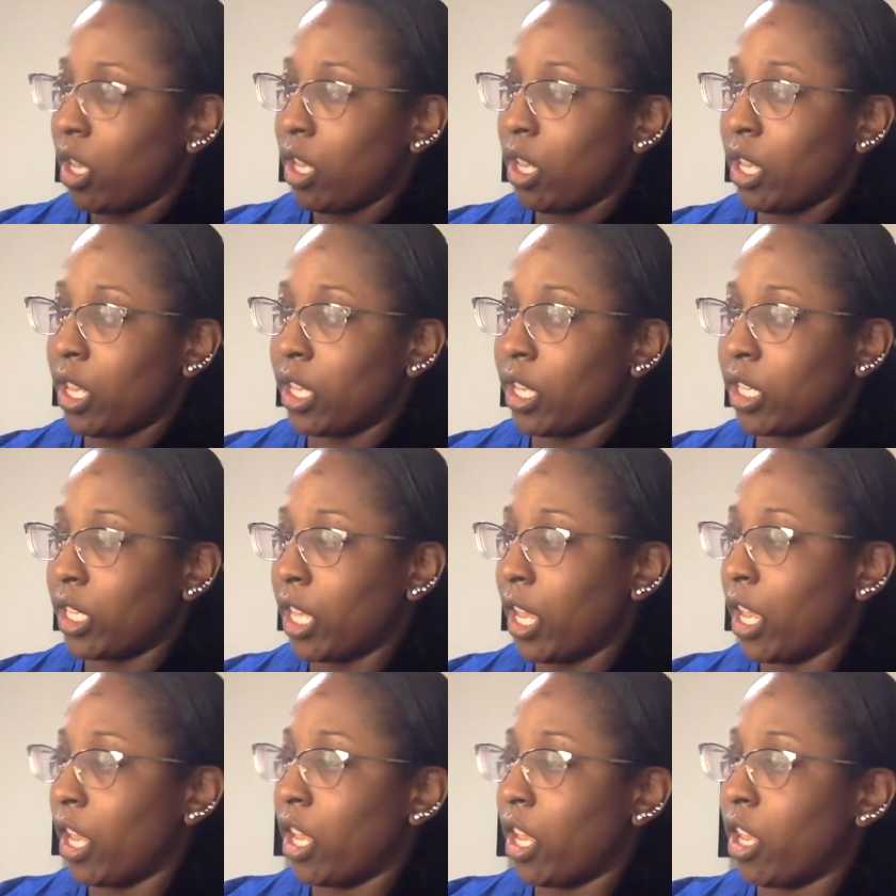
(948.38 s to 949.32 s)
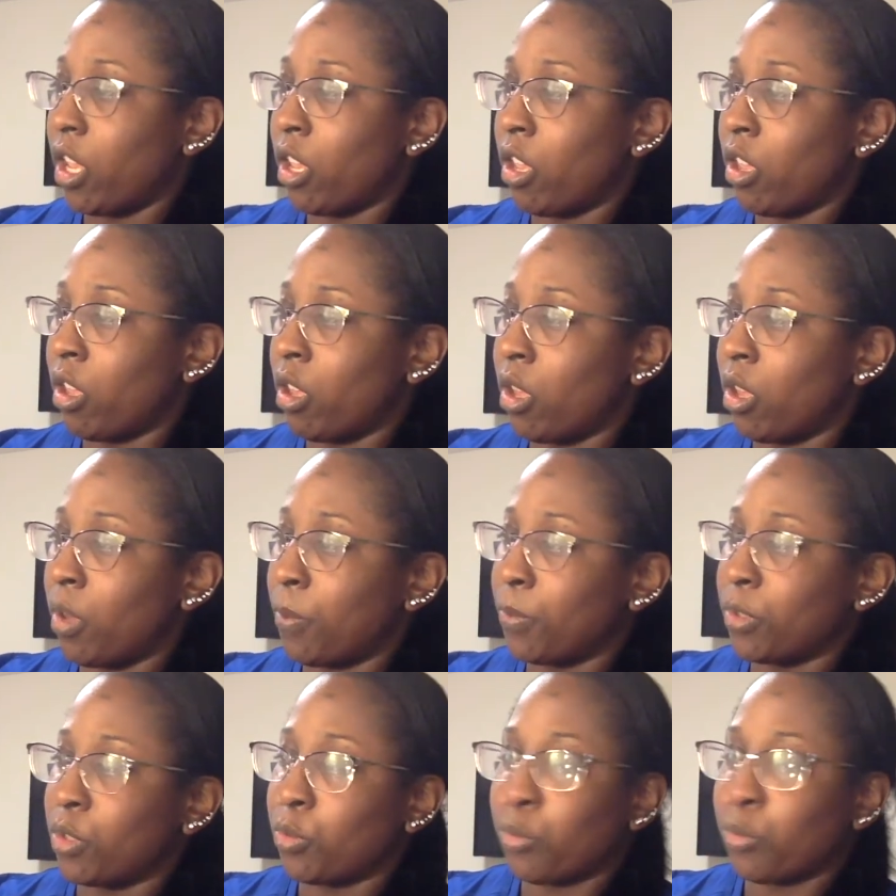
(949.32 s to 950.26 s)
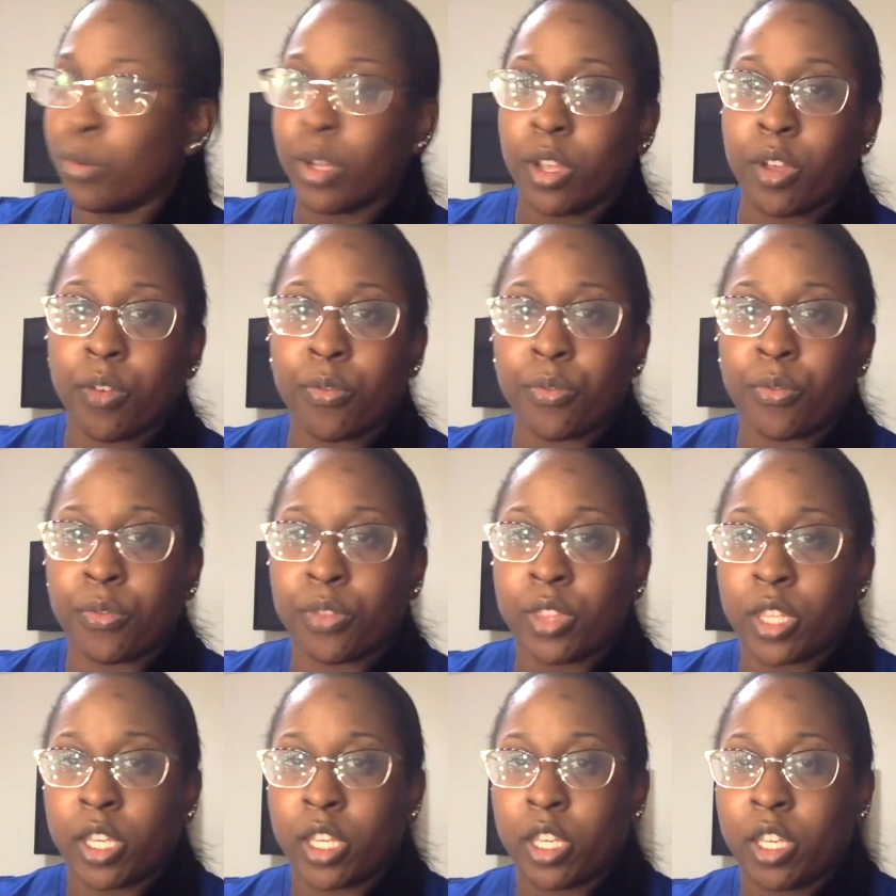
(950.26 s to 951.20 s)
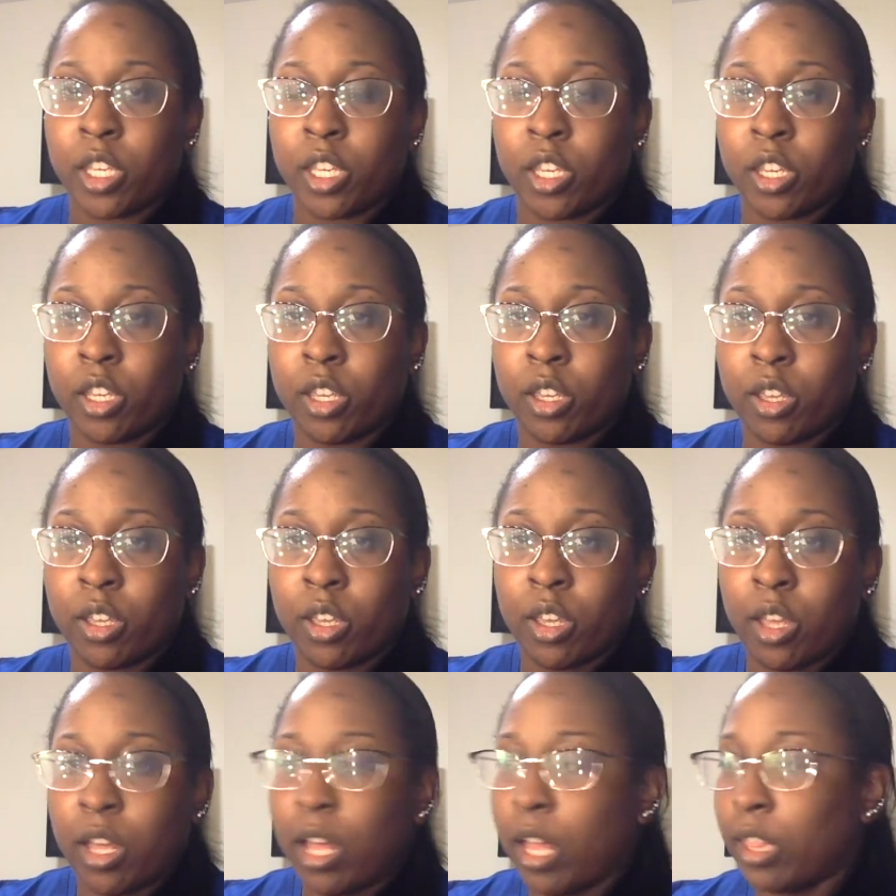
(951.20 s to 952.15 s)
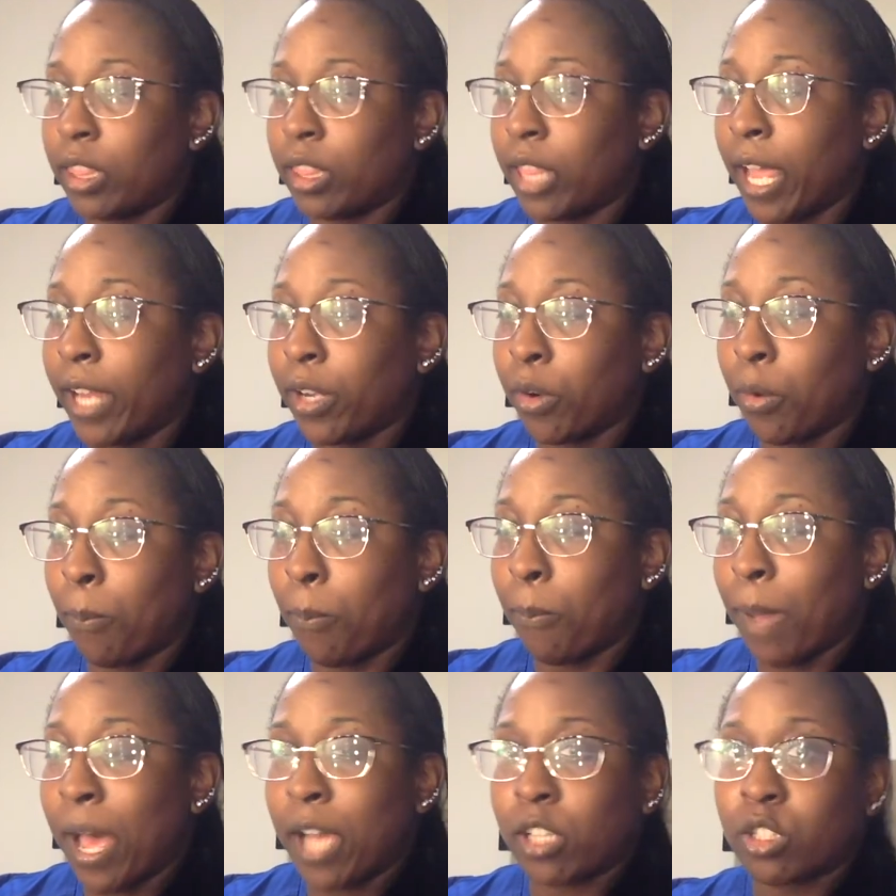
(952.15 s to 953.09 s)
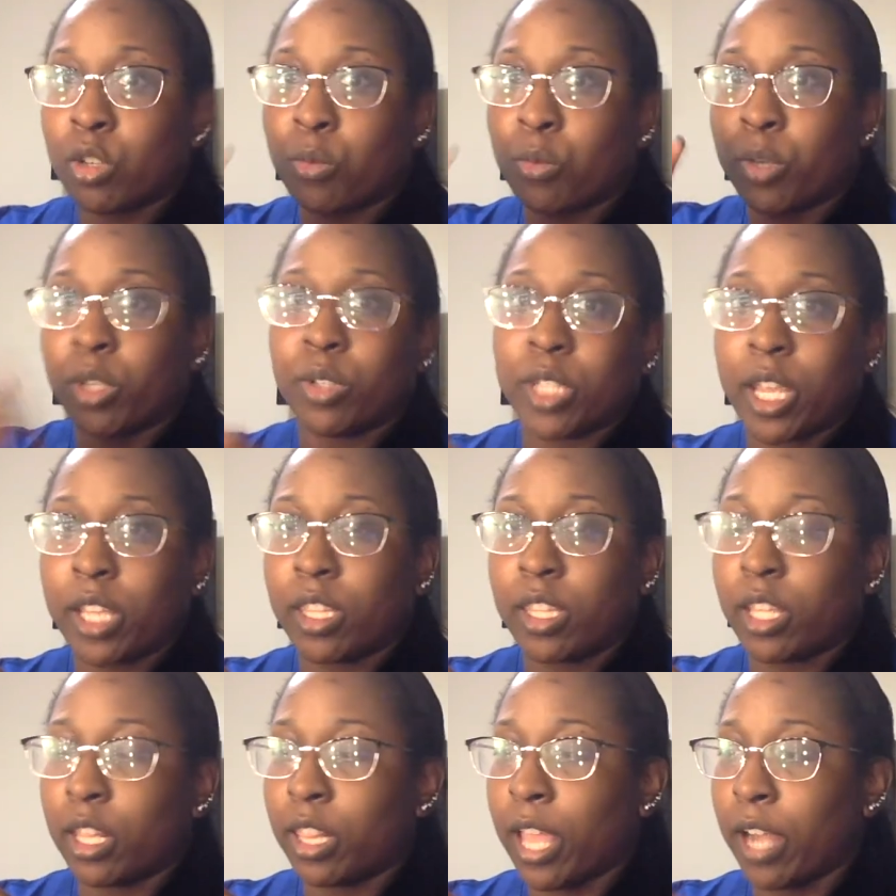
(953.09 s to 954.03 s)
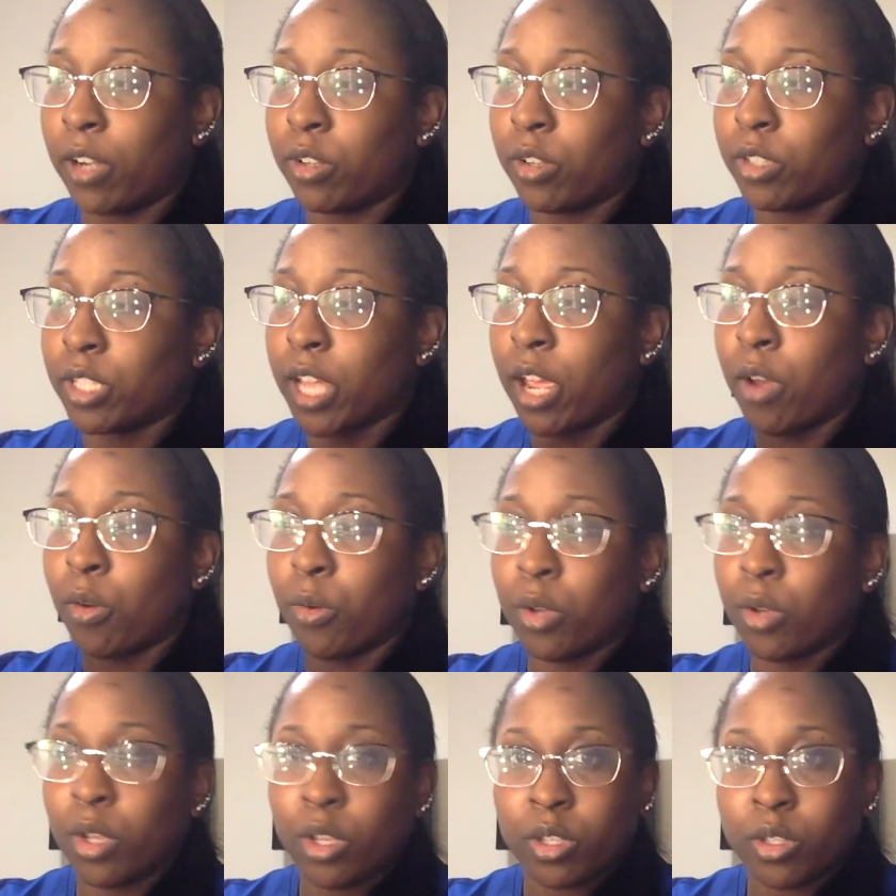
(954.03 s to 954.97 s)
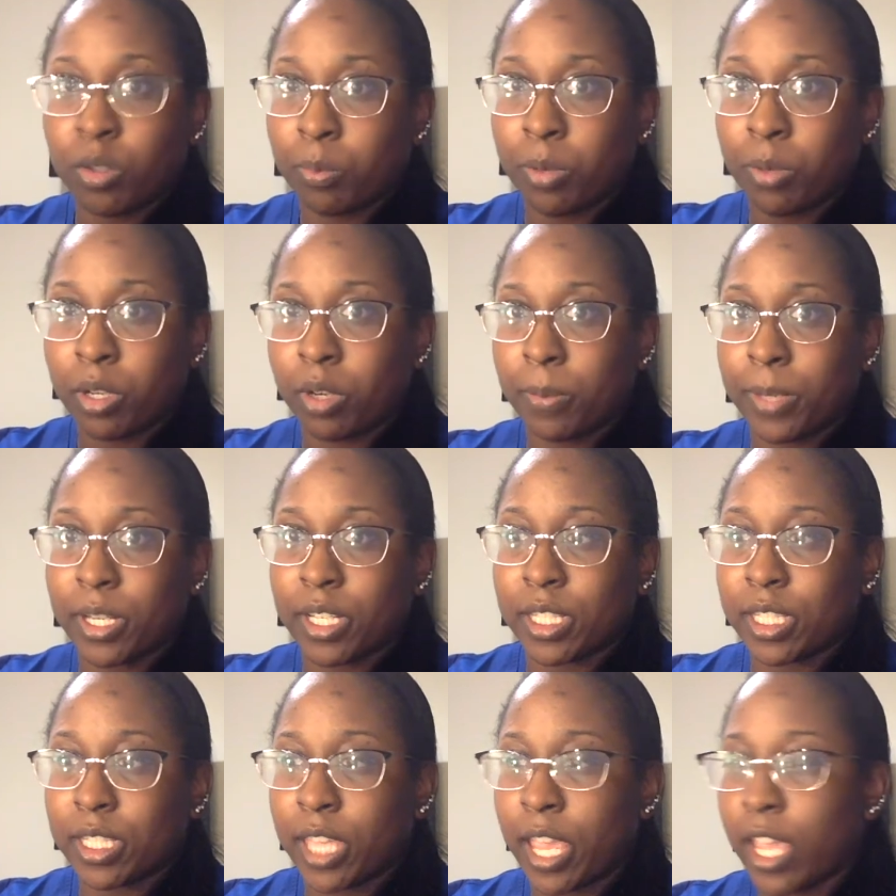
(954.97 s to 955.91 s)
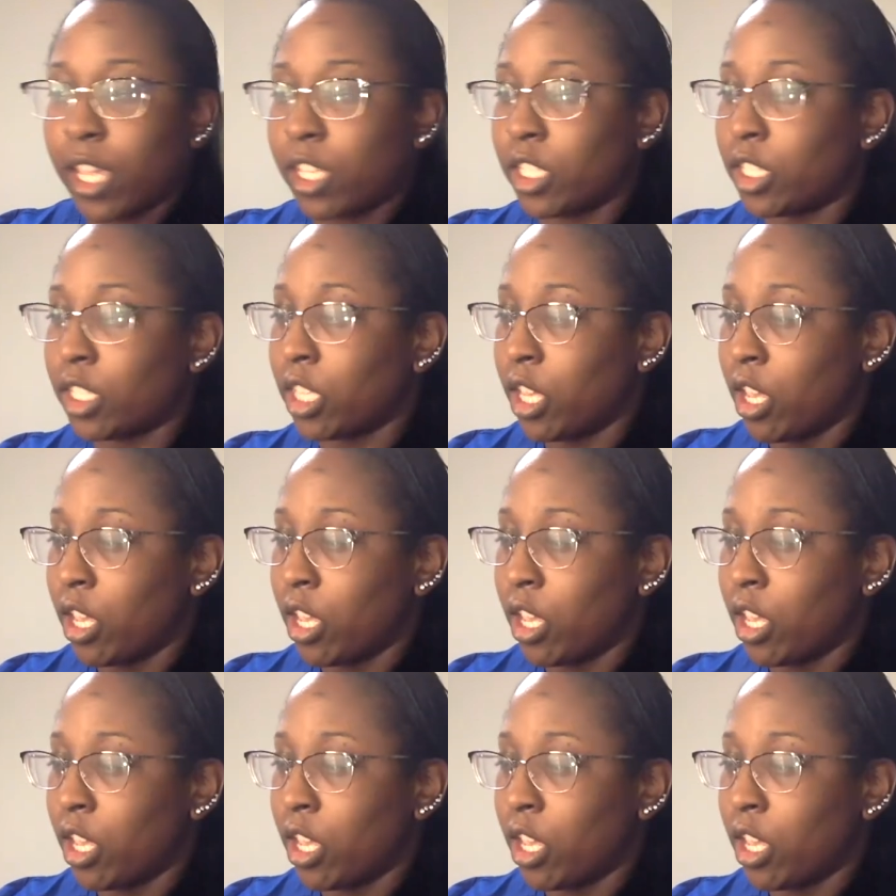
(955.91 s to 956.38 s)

it comes with the aligner box. So when you take the aligners out, you put them in this case.